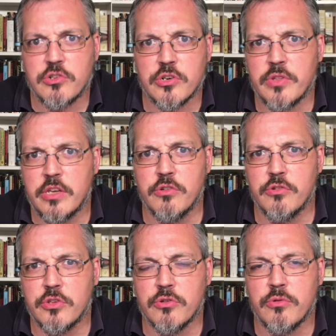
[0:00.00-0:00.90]
that you
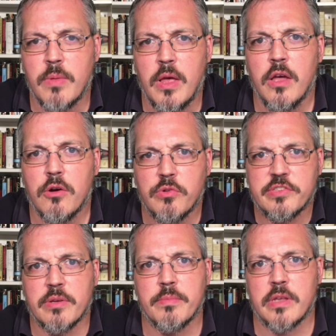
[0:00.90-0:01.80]
do with
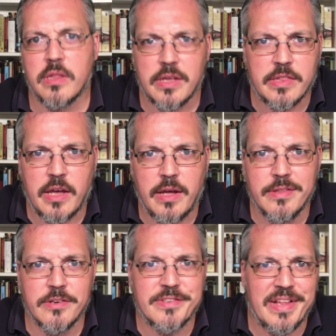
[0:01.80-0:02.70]
something like that.
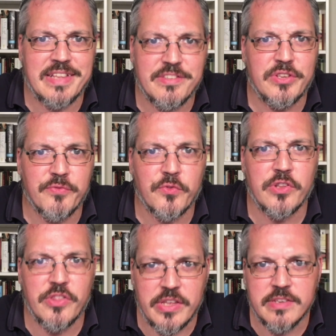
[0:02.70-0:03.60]
There's lots of different
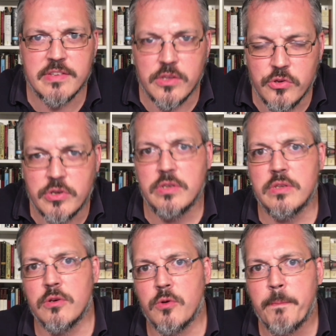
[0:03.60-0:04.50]
things that you can
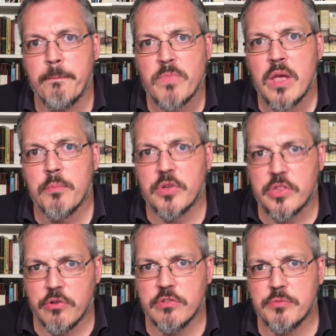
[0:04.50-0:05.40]
do, but
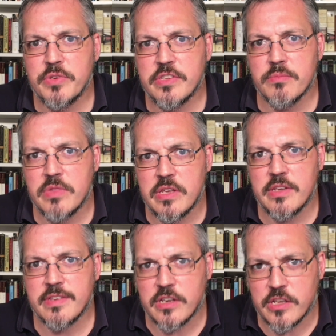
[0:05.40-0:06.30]
those would be some things
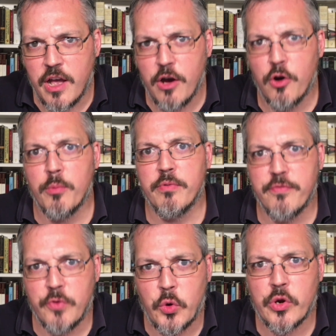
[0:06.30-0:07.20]
that could help
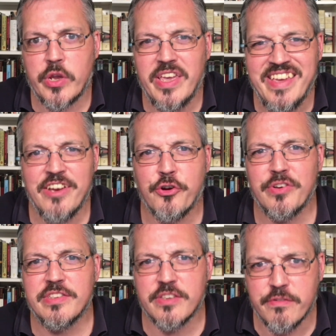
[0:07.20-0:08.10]
for
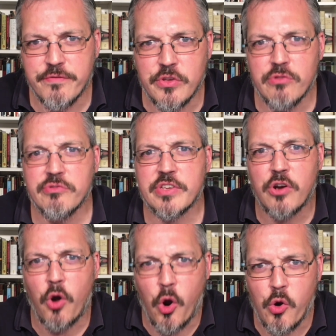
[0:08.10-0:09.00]
increasing views on
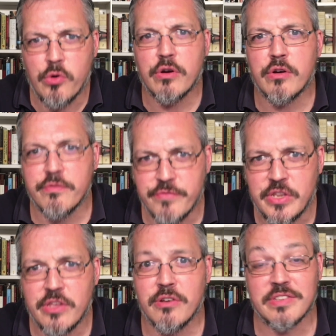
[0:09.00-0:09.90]
older
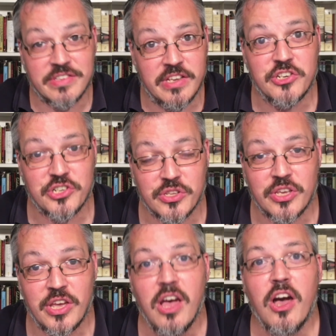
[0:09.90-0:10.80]
videos.
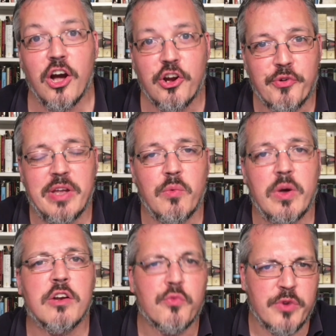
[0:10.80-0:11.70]
Essentially, a great
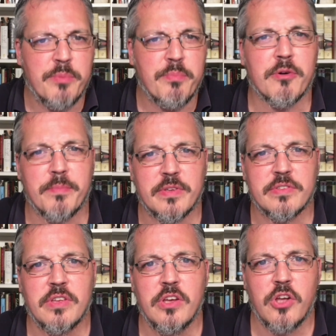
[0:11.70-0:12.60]
way to
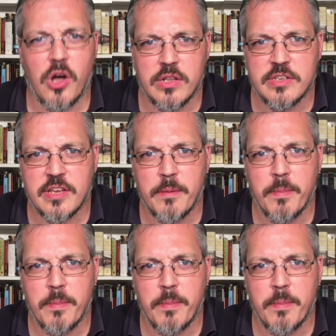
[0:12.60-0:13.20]
repurpose content.